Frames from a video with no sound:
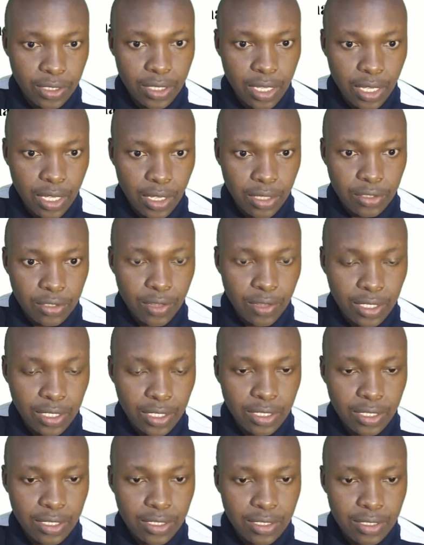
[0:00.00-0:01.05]
So that
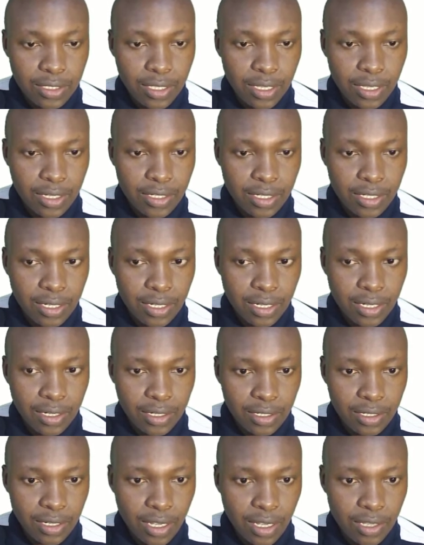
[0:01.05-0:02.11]
is the shaded
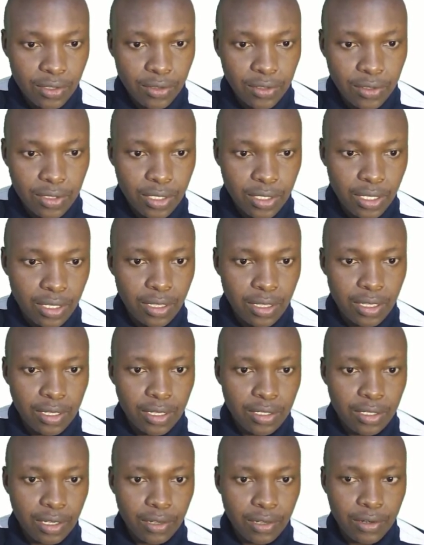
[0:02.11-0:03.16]
area using the
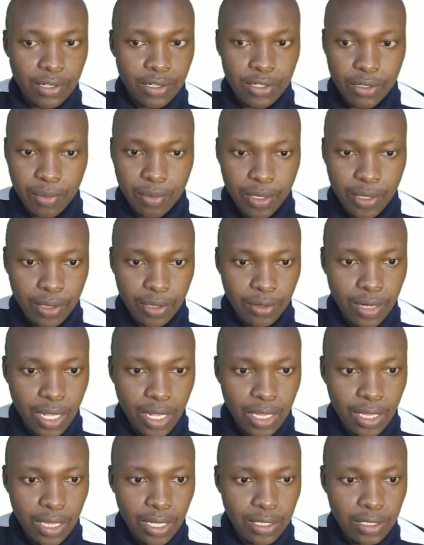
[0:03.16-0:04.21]
integration method, and
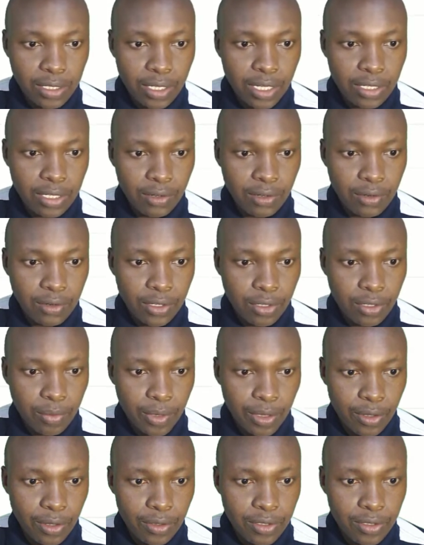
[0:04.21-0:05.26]
that integration
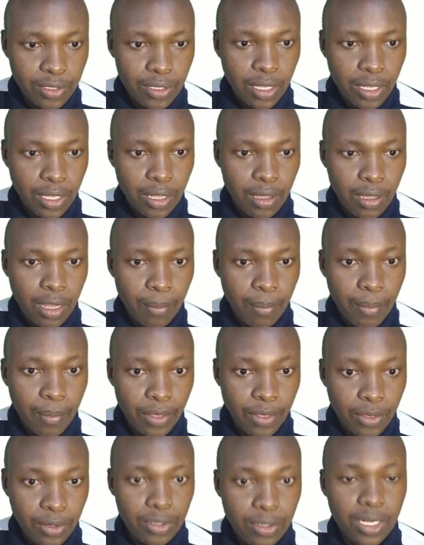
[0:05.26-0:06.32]
method
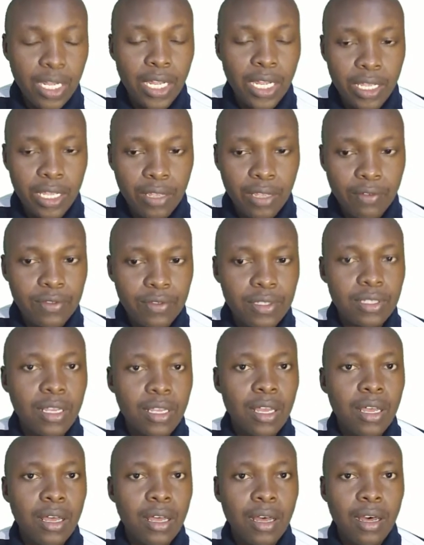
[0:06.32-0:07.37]
gives
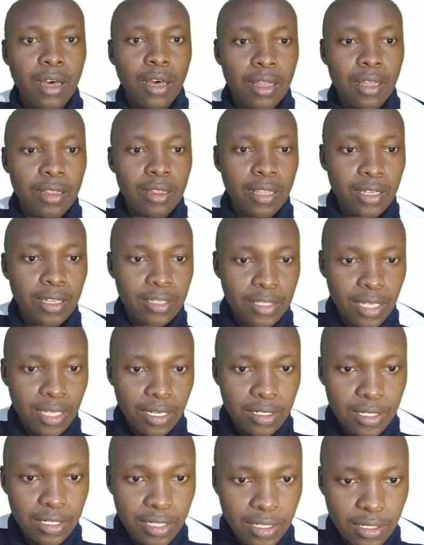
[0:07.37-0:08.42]
the exact
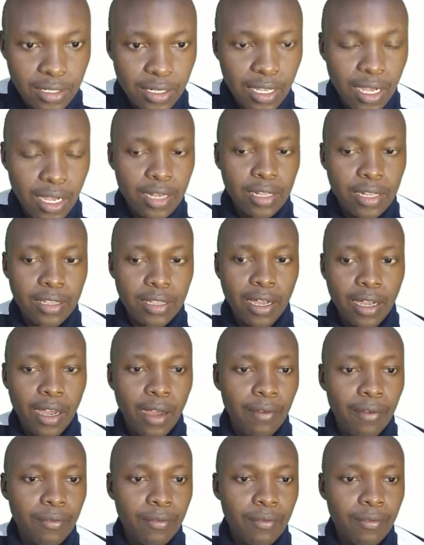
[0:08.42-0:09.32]
area under the curve.